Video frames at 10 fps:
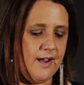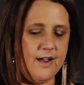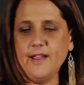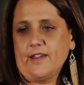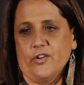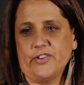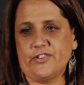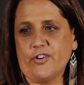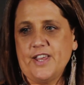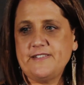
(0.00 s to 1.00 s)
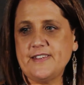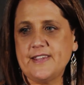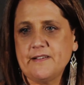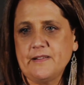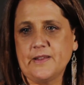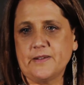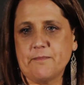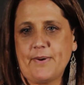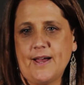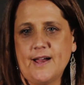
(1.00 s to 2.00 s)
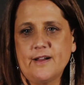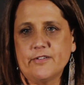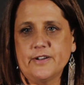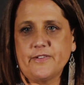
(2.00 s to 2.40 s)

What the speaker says: I got this great deal at the bar